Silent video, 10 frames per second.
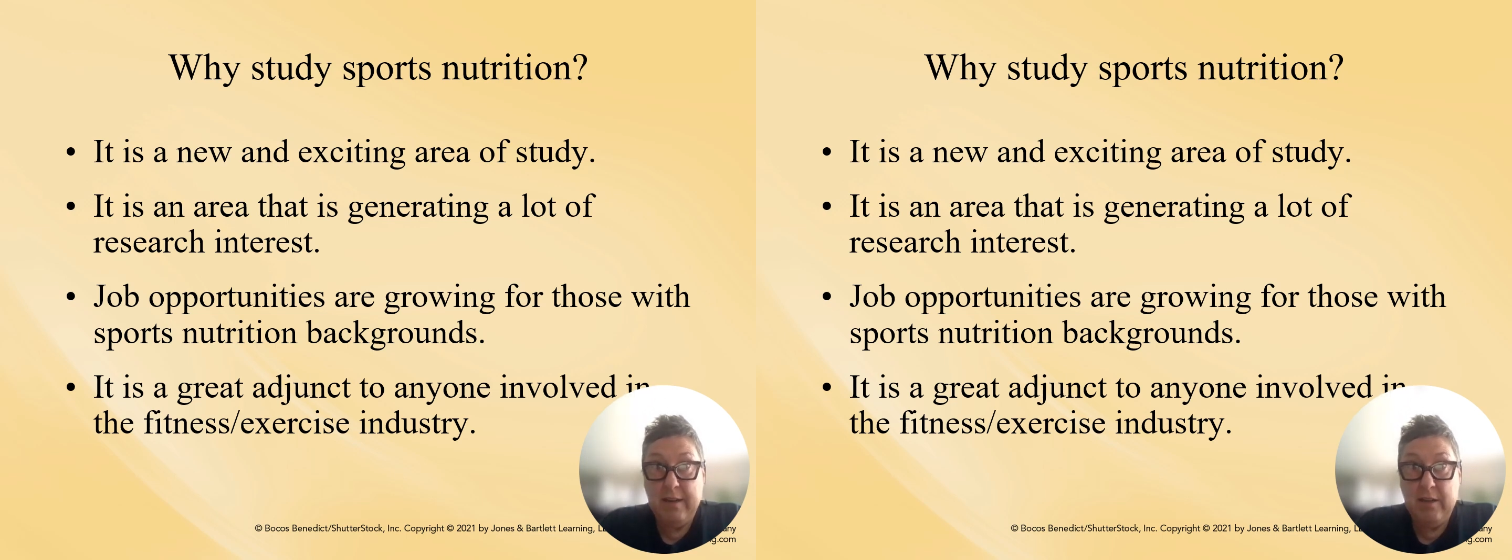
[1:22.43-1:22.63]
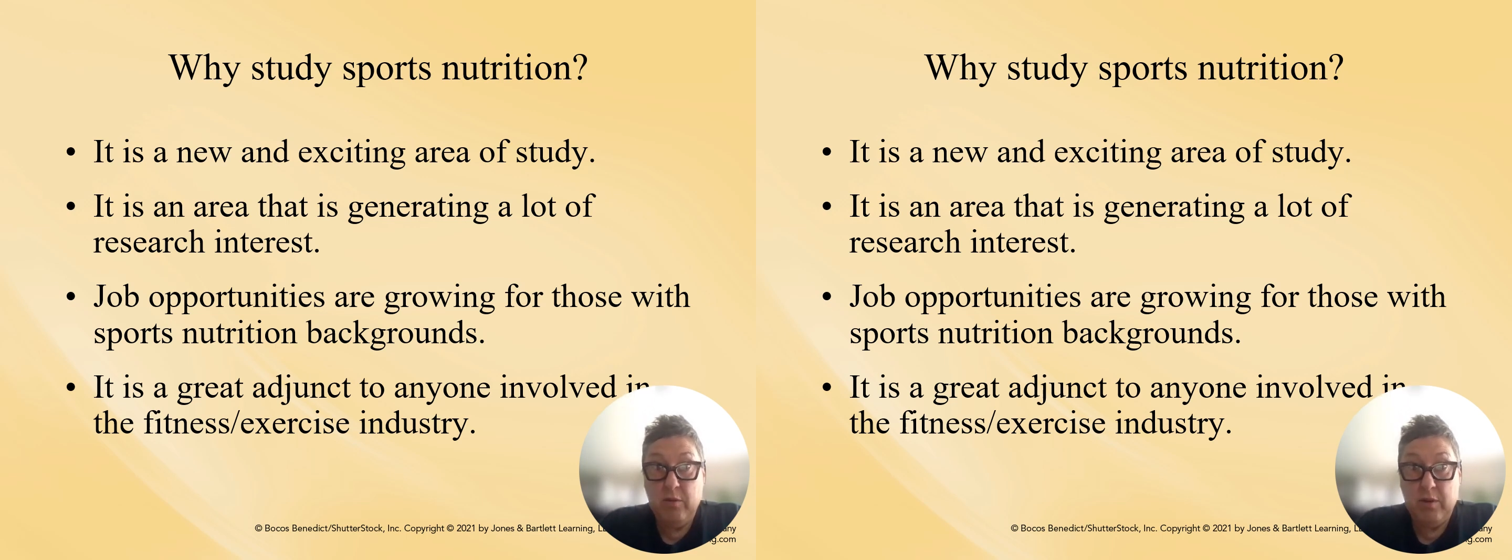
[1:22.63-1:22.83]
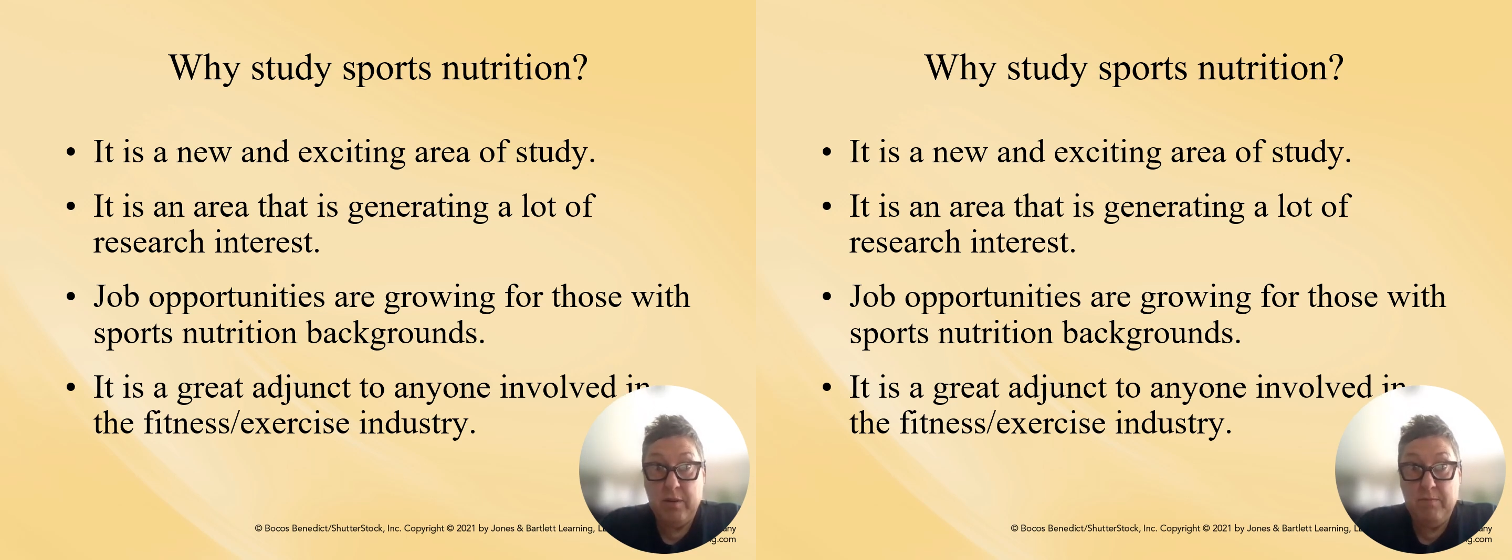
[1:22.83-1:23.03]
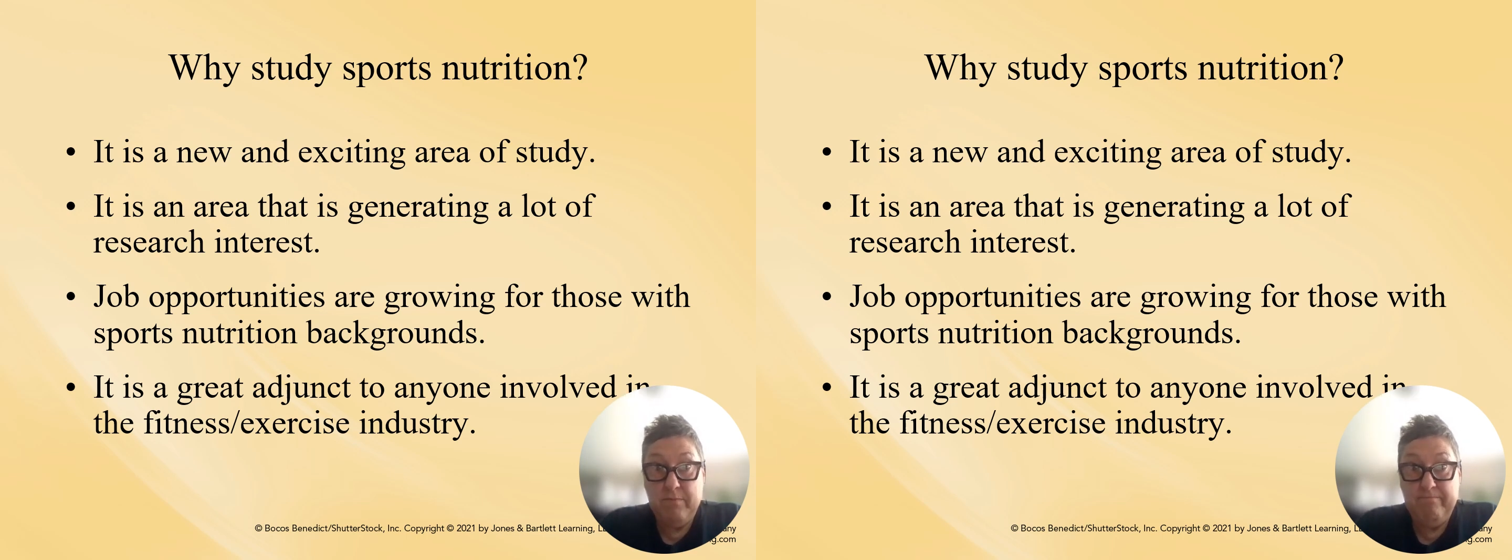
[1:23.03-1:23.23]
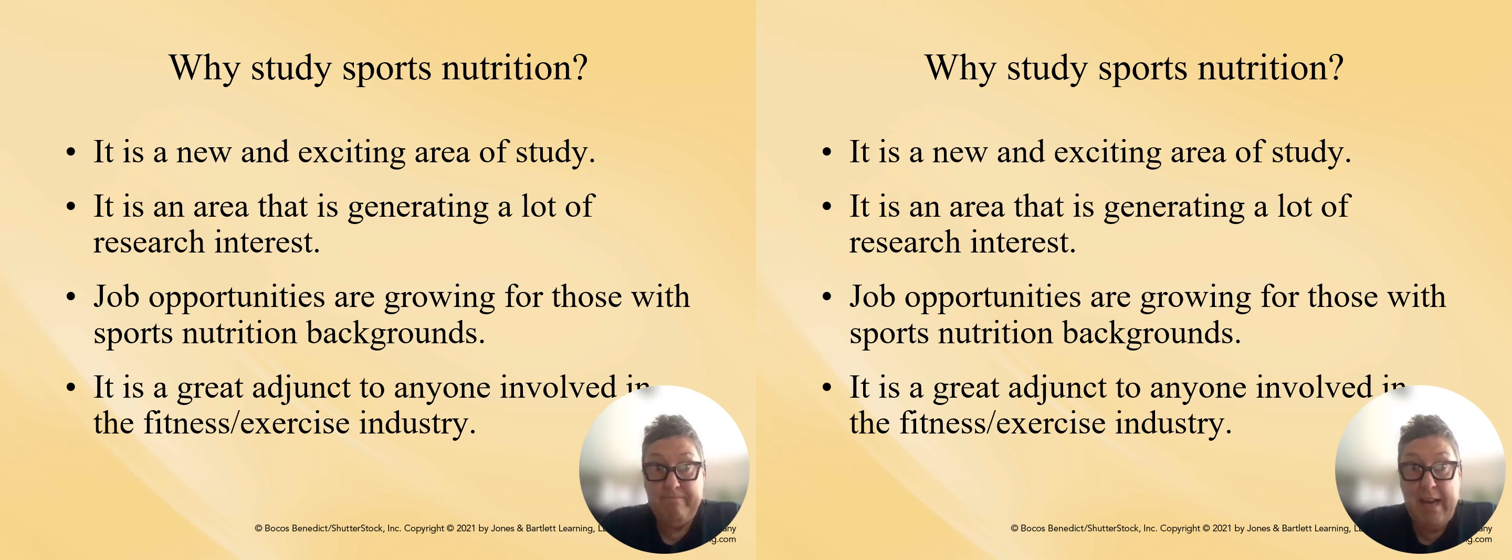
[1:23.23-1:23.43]
your
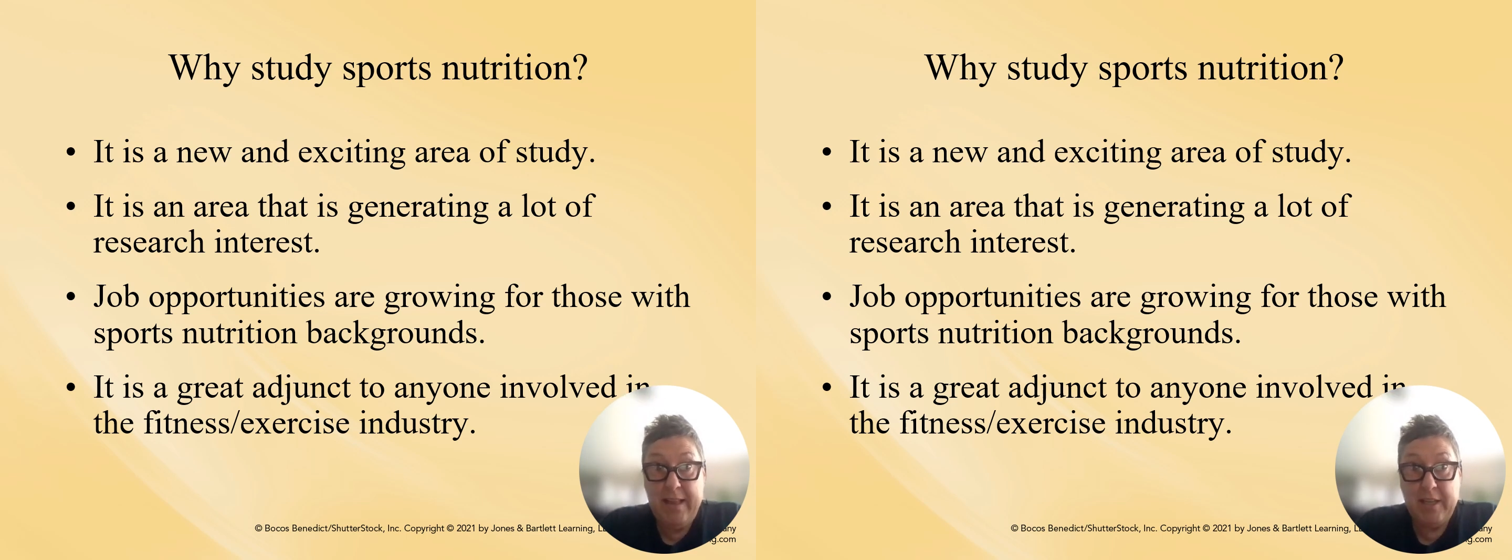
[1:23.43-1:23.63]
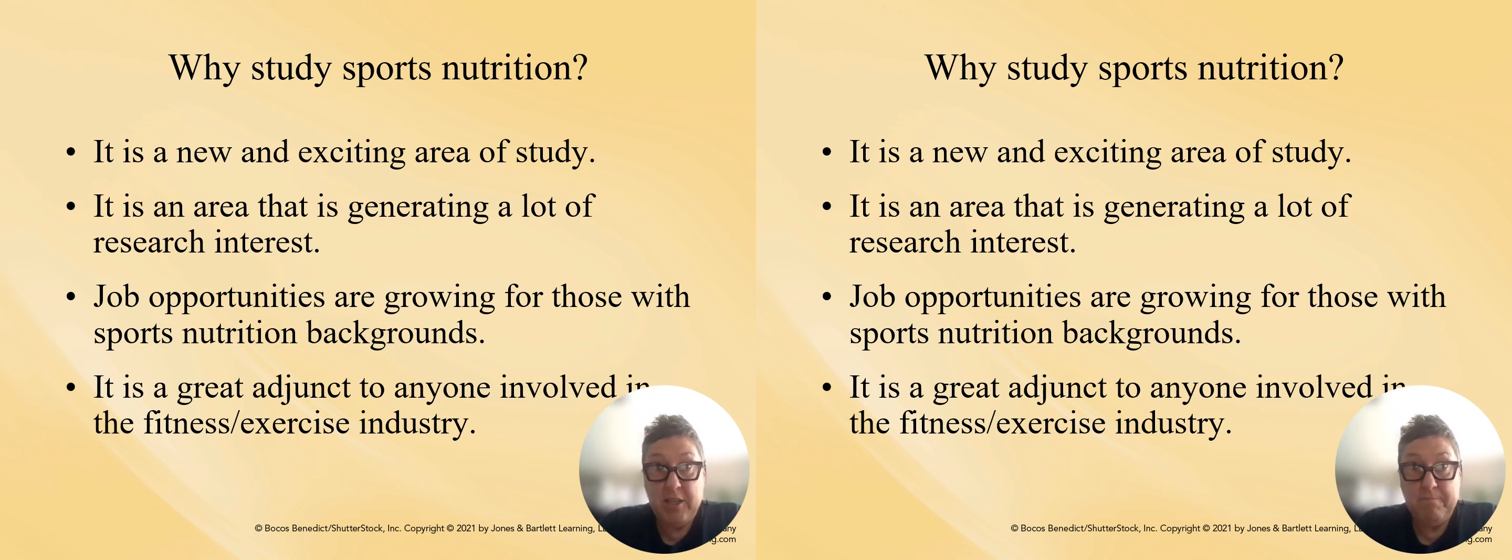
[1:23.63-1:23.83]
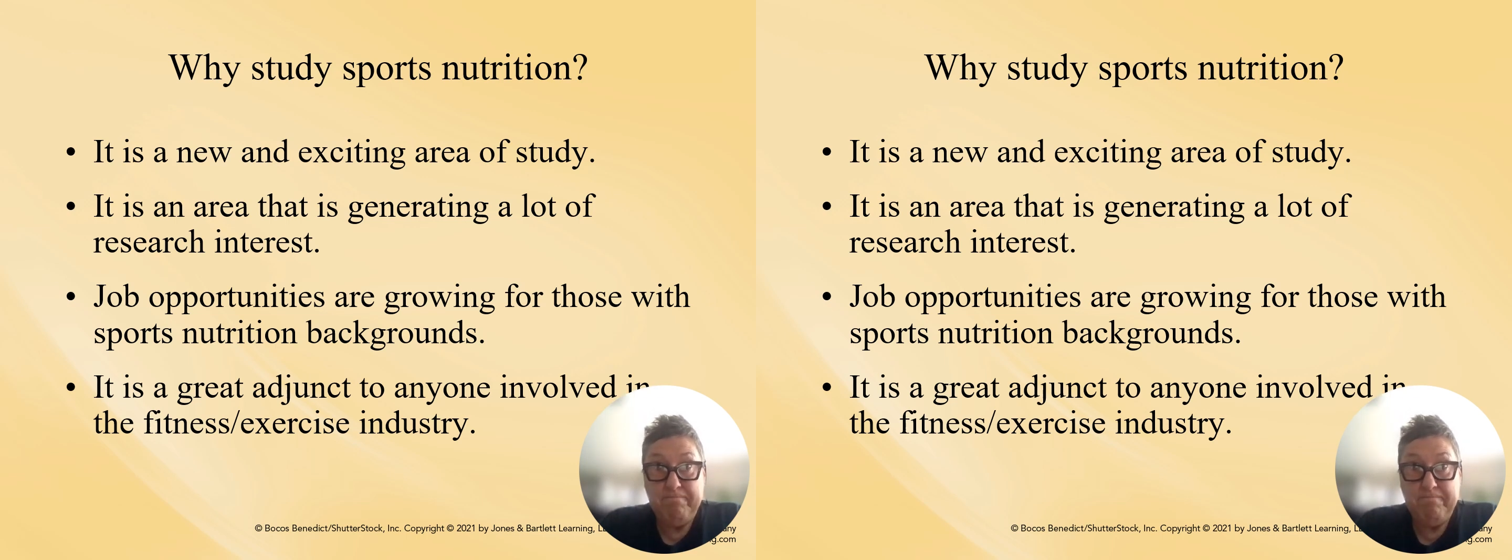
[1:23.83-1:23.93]
knowledge.